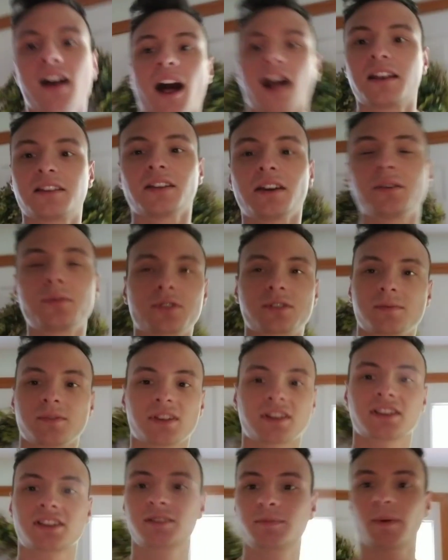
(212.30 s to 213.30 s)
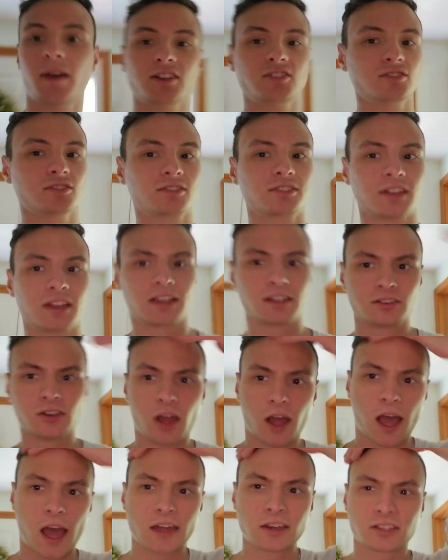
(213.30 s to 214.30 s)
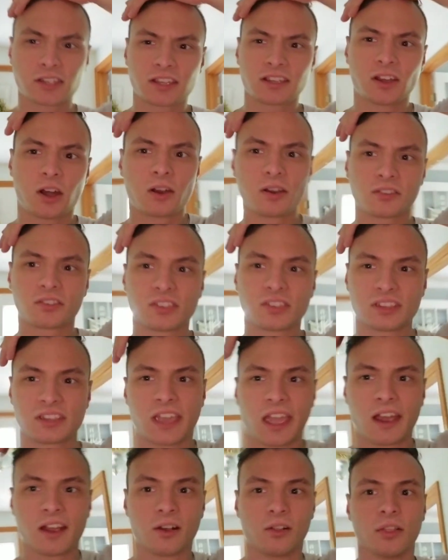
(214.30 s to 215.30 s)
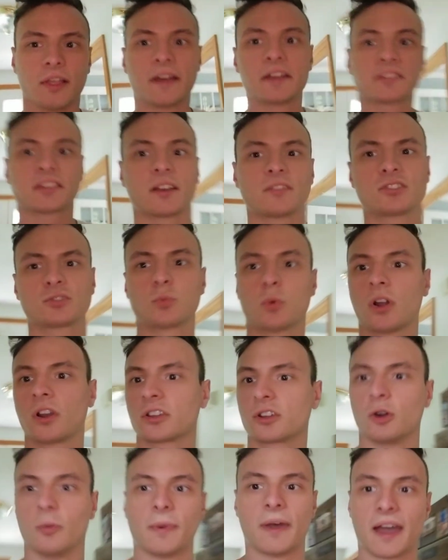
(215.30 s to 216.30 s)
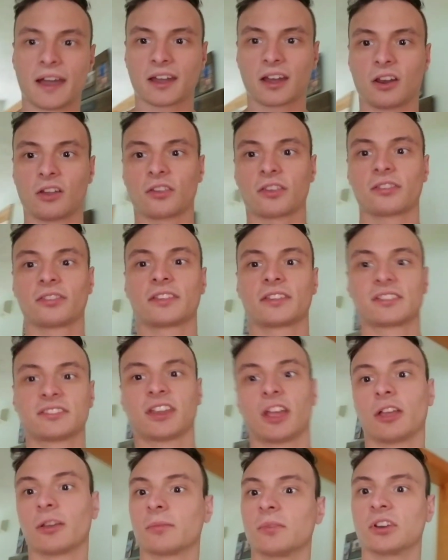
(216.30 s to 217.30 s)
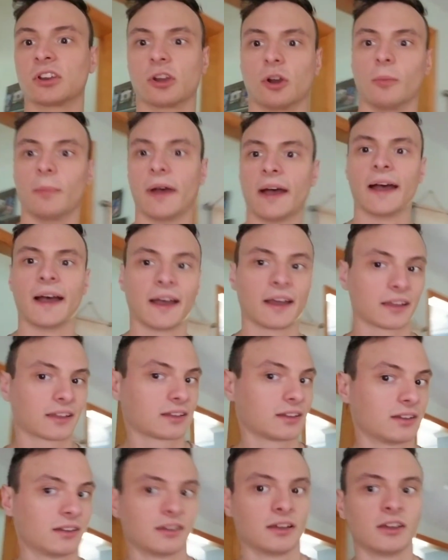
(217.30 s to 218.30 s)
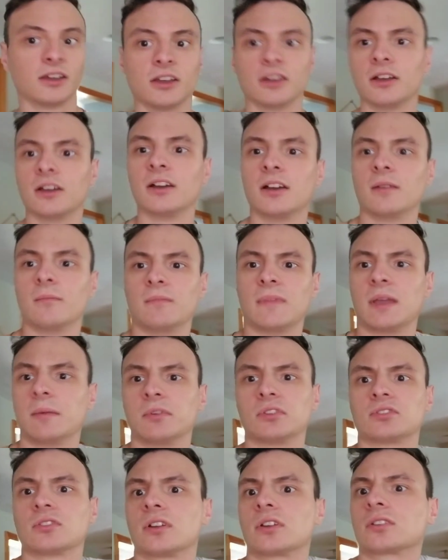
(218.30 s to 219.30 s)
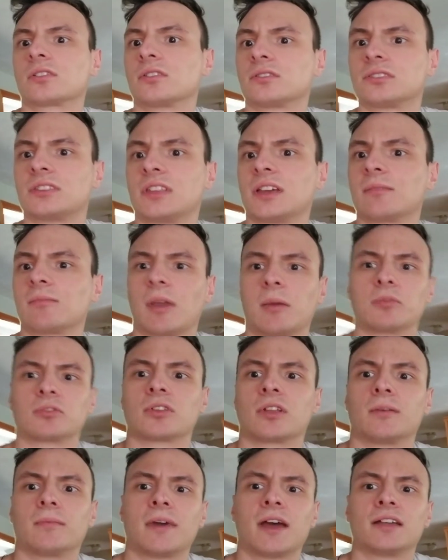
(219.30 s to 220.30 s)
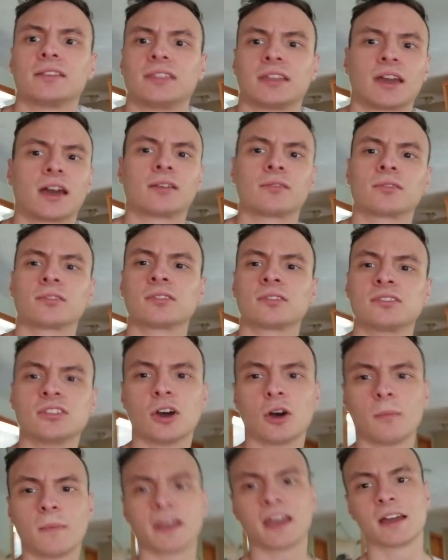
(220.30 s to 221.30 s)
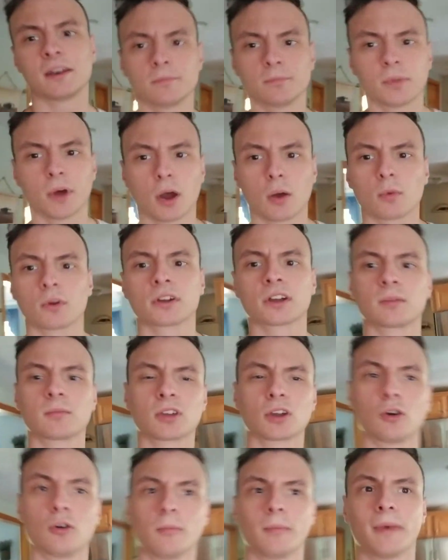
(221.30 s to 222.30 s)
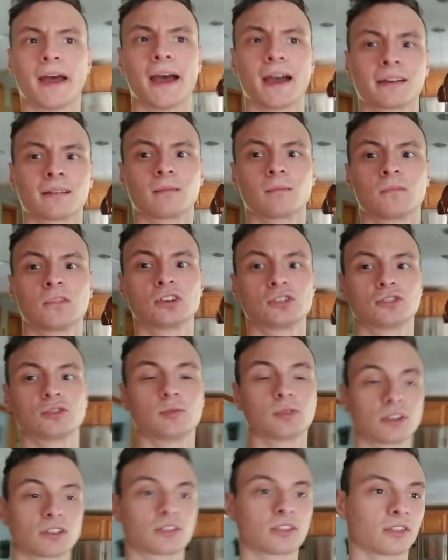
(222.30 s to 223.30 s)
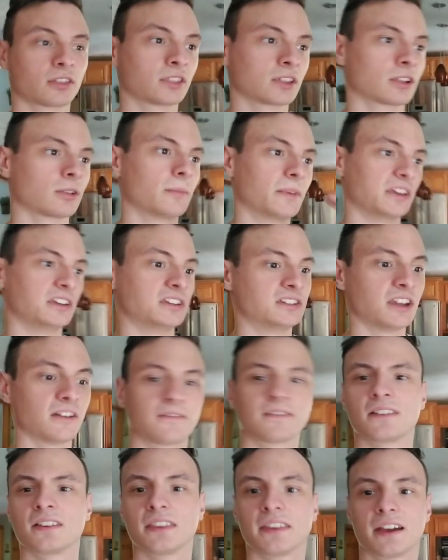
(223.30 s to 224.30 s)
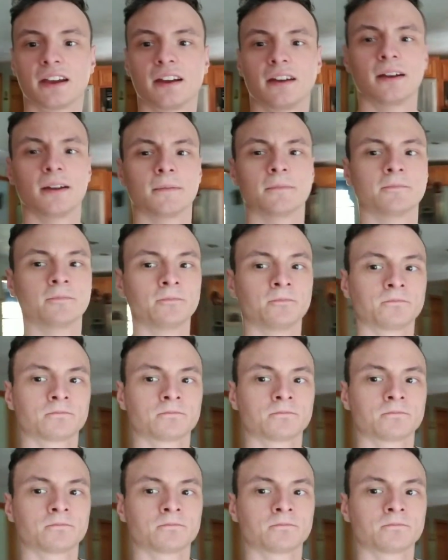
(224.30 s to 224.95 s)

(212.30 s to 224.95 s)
I thought it was gonna be like a special thing. No, I can honestly care less. I just want to go back. I don't know, something's telling me to go back. Maybe it's not a good thing. Maybe it's not a bad thing. I don't really know, man. But we're gonna be going back. I'm gonna be doing something a little bit different there.